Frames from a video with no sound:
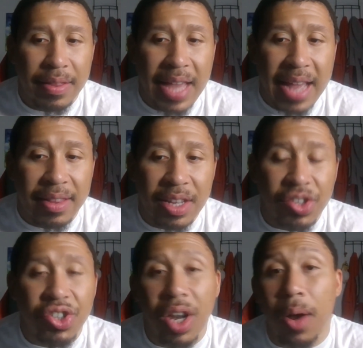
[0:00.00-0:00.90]
that this
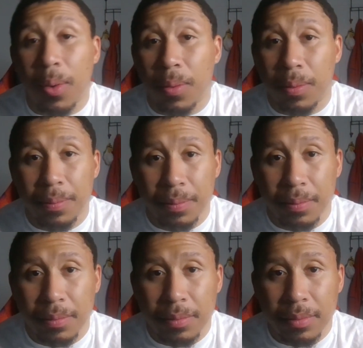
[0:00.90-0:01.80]
show
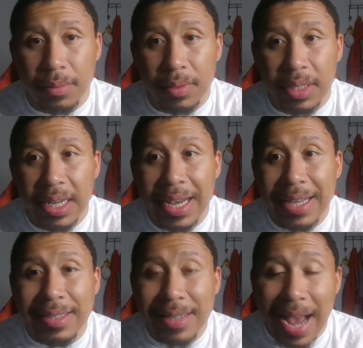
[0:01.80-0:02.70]

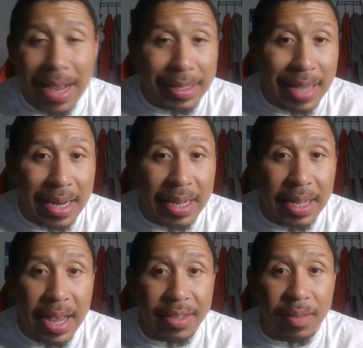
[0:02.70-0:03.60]
is not
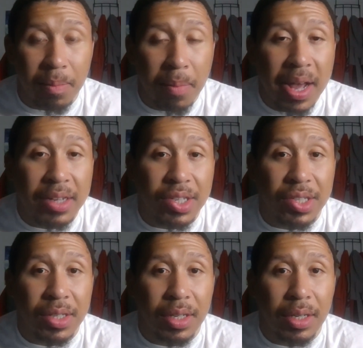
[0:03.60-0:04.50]
getting as
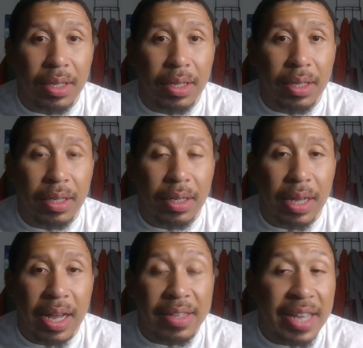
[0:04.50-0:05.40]
much
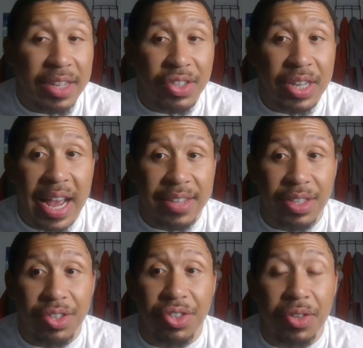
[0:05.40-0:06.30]
attention as
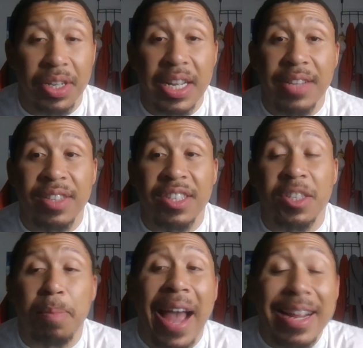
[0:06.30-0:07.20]
it should
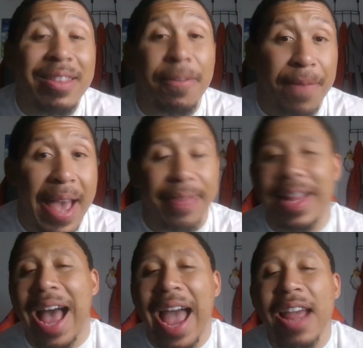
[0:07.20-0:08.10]
despite the fact
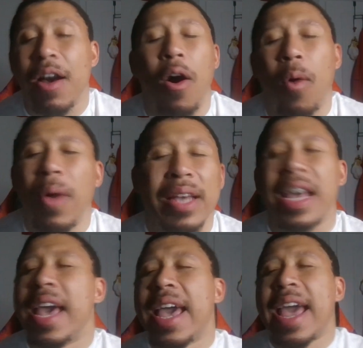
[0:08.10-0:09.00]
that I always
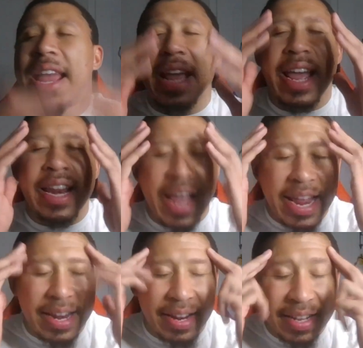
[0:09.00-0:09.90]
and and
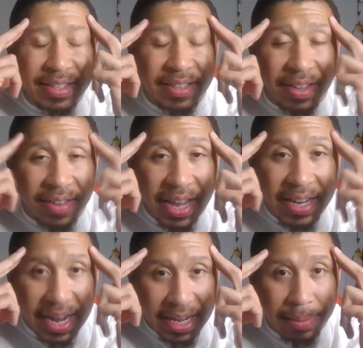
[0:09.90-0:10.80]
and this is the
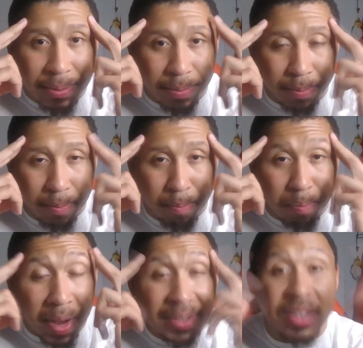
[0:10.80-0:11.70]
thing that keeps
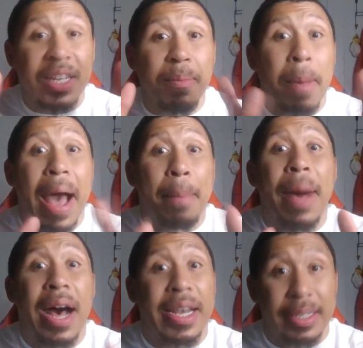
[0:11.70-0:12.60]
buzzing my
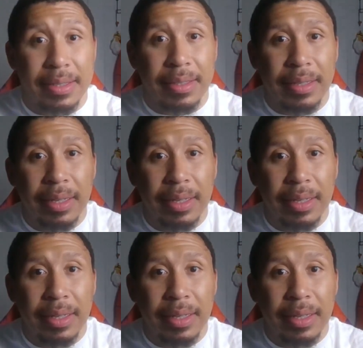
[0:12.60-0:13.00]
mind.